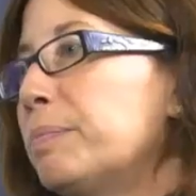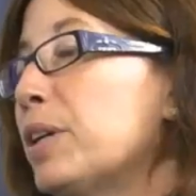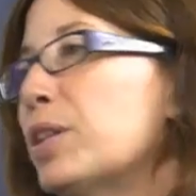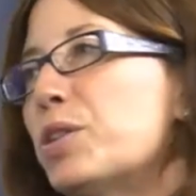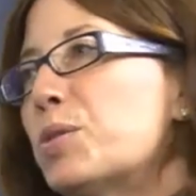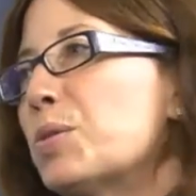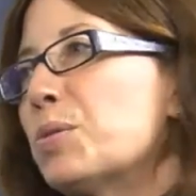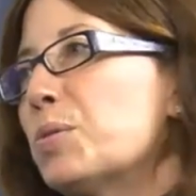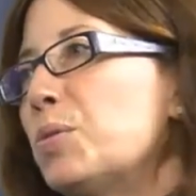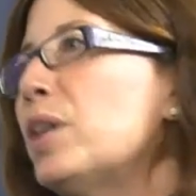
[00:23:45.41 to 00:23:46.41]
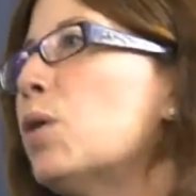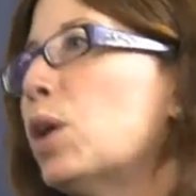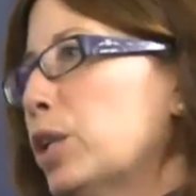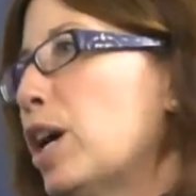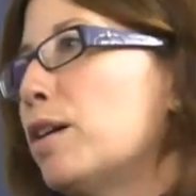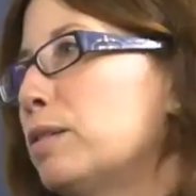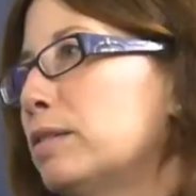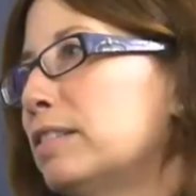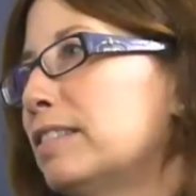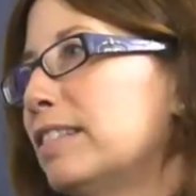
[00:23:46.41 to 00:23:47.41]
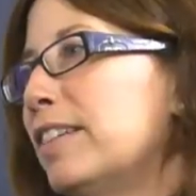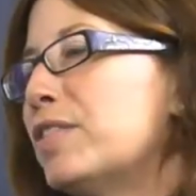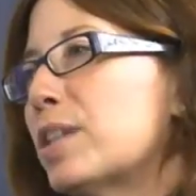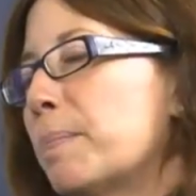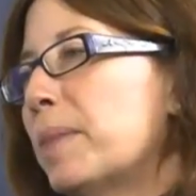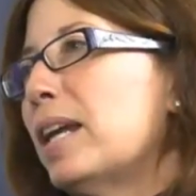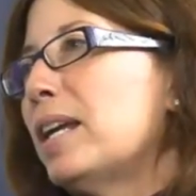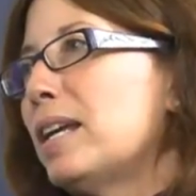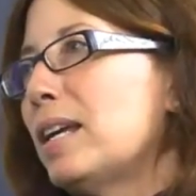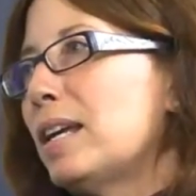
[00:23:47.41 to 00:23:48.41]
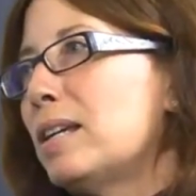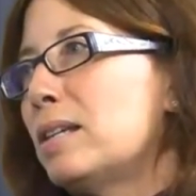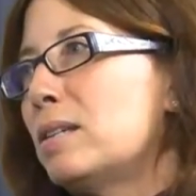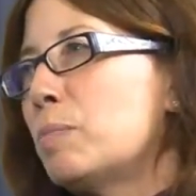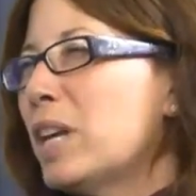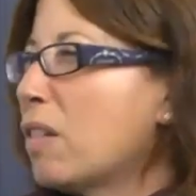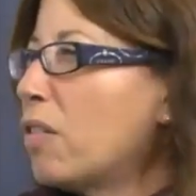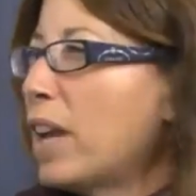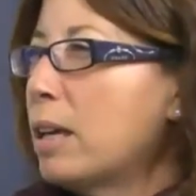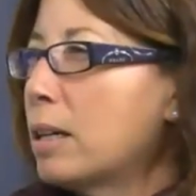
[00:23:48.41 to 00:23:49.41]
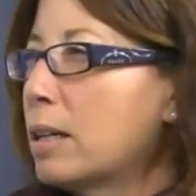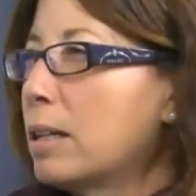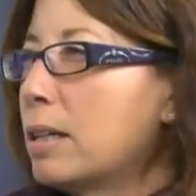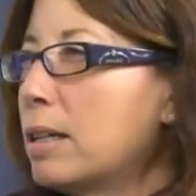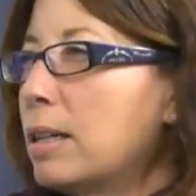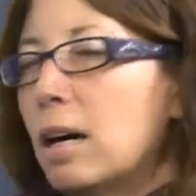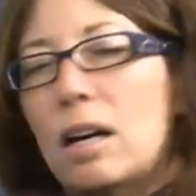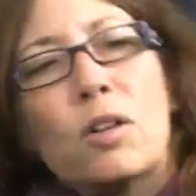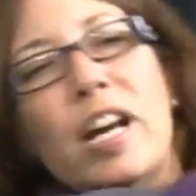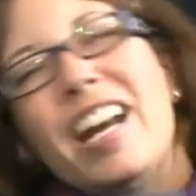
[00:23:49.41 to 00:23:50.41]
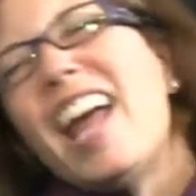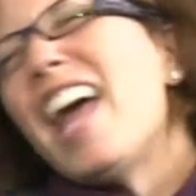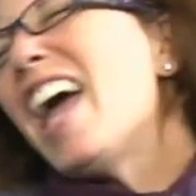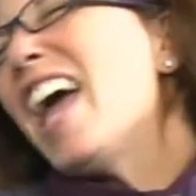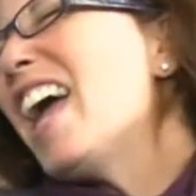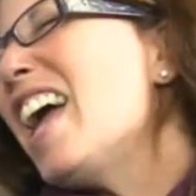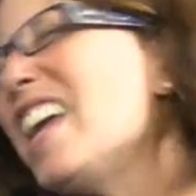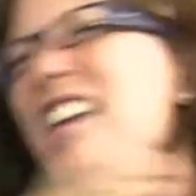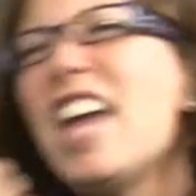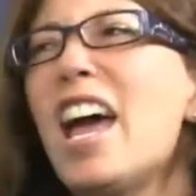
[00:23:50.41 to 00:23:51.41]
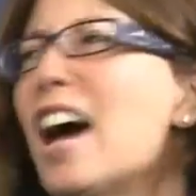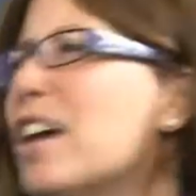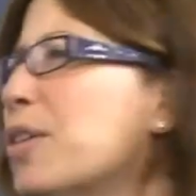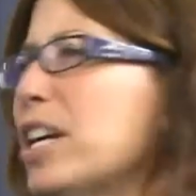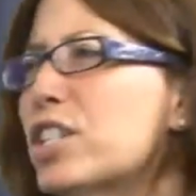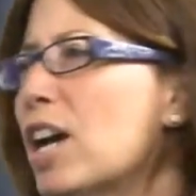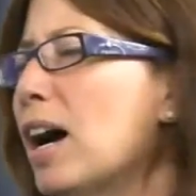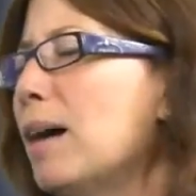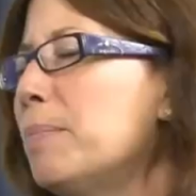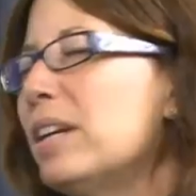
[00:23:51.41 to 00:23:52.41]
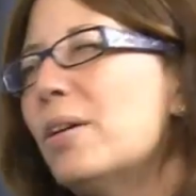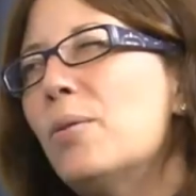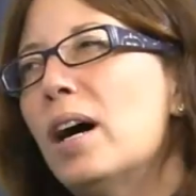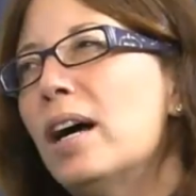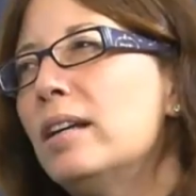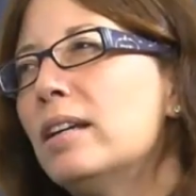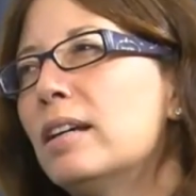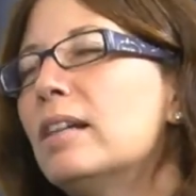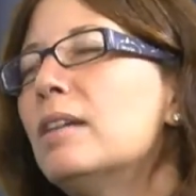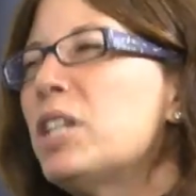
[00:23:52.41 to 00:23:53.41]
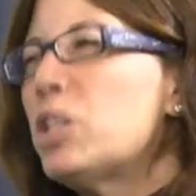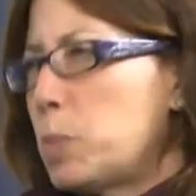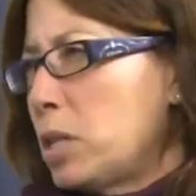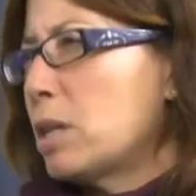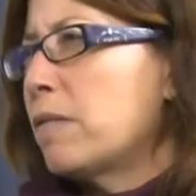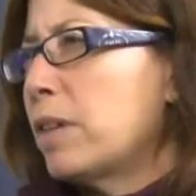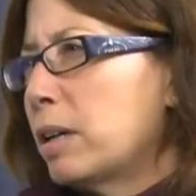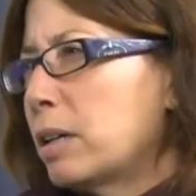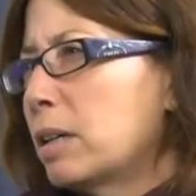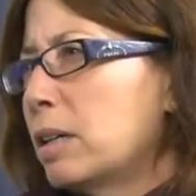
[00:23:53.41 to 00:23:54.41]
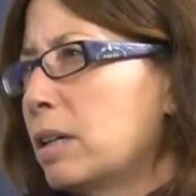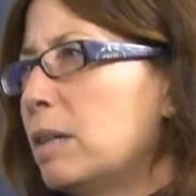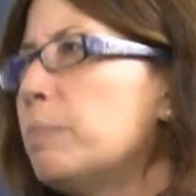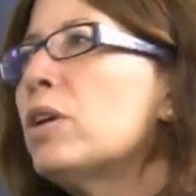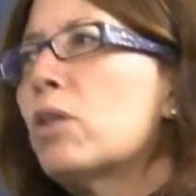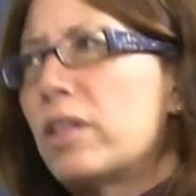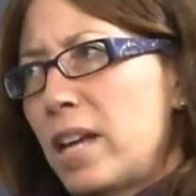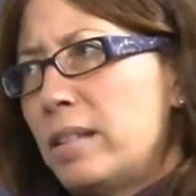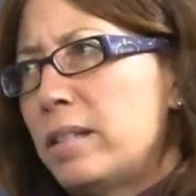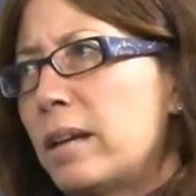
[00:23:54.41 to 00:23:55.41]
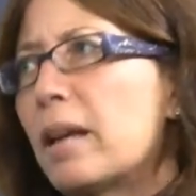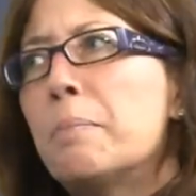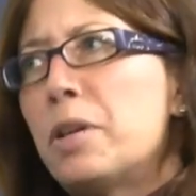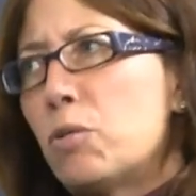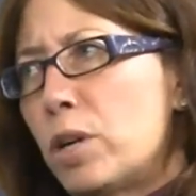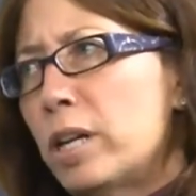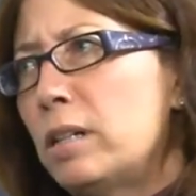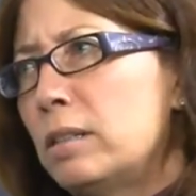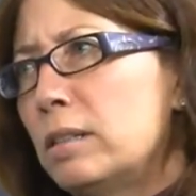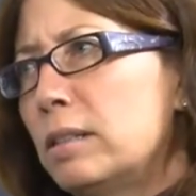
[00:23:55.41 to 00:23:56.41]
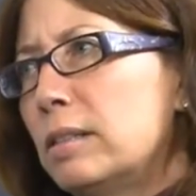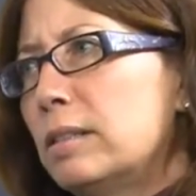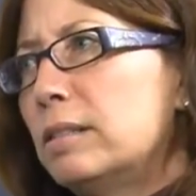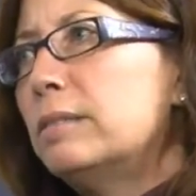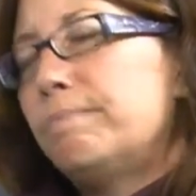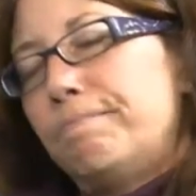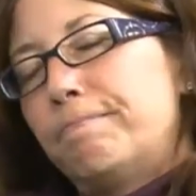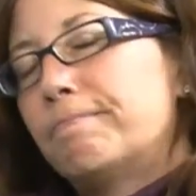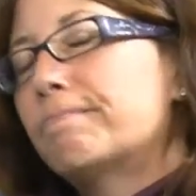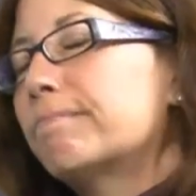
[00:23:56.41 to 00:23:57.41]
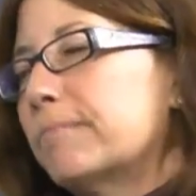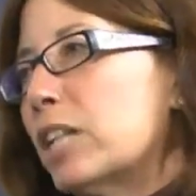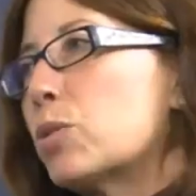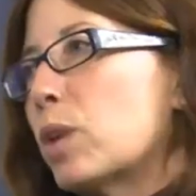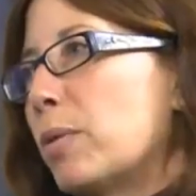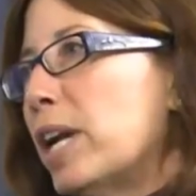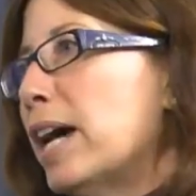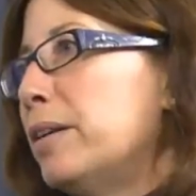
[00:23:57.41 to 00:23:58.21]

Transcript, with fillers: Because we all know if somebody is being fake. Yeah. A great hey, yeah, great job. You know what? Be specific. Right. Be authentic and be real. Perfect. Perfect. That's what I would add. Now